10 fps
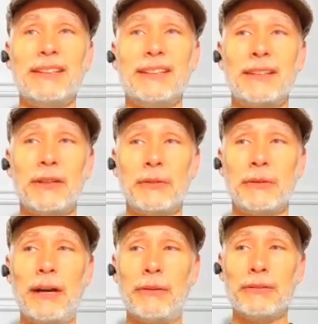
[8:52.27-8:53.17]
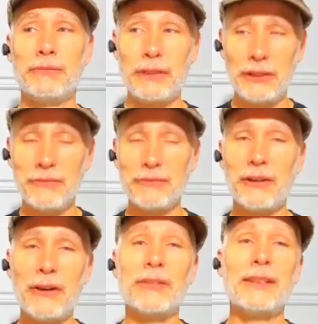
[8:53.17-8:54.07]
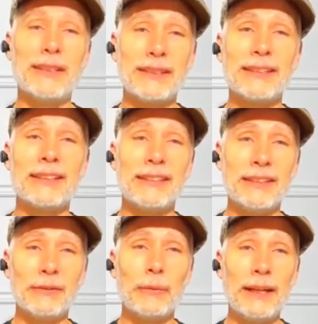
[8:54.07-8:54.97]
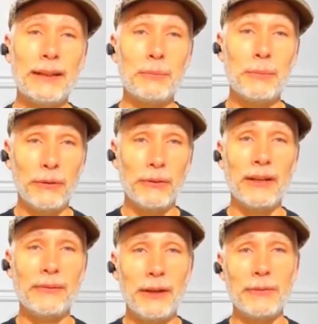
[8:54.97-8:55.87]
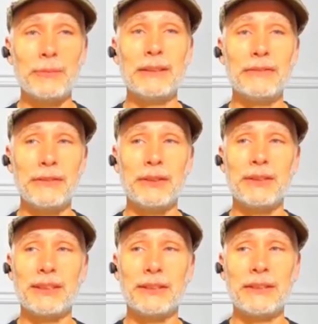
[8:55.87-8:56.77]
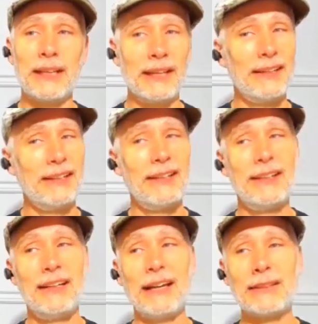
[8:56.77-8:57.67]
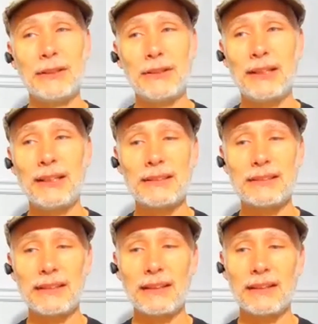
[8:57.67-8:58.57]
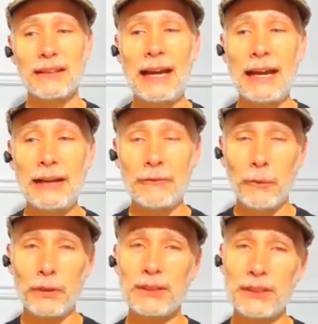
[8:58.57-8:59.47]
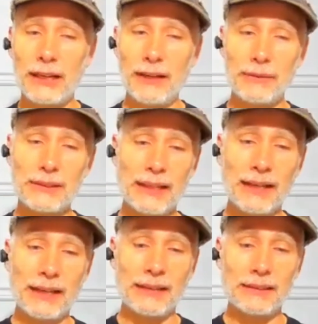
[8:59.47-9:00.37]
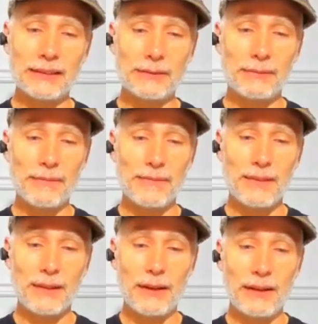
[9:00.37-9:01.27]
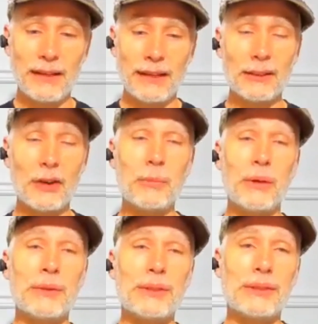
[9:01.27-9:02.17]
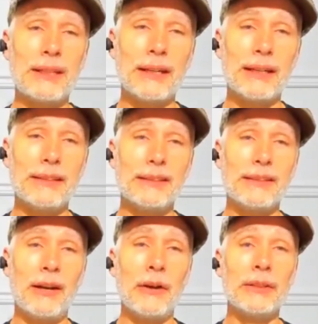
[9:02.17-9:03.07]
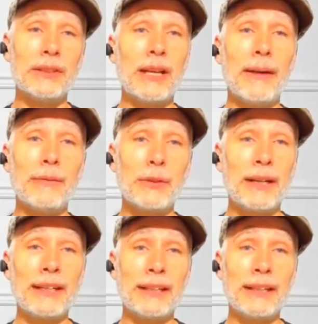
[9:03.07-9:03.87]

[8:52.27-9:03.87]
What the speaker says: So I was very involved in the way the program helped me at first. So yeah, I took these live workshops as almost on the job training,